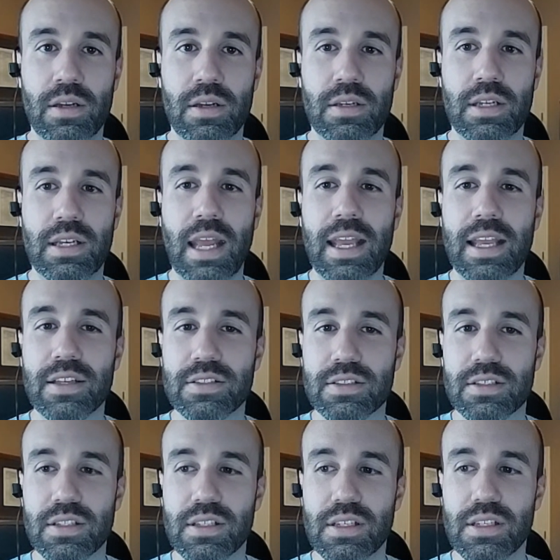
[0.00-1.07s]
to
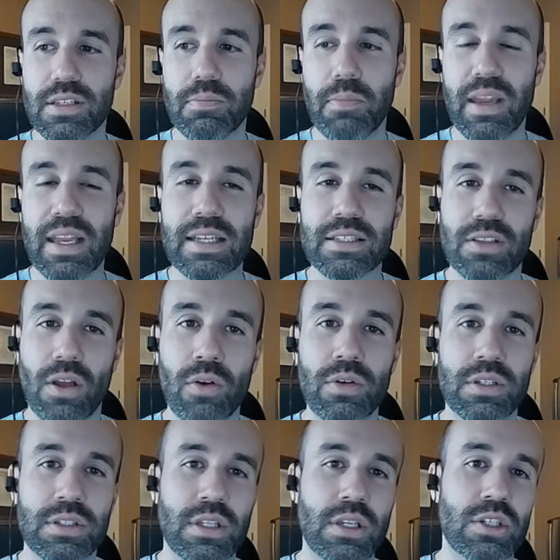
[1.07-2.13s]
make his own
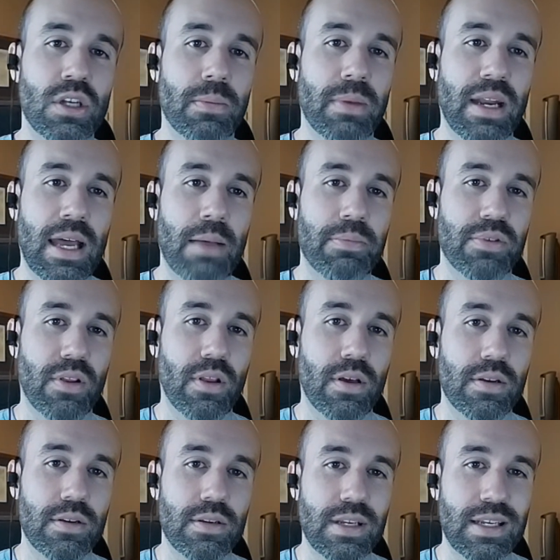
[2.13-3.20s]
decision about
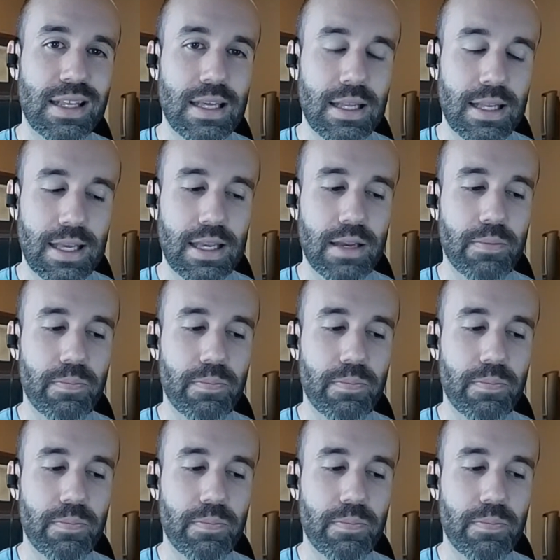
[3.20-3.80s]
Absalom and killing him.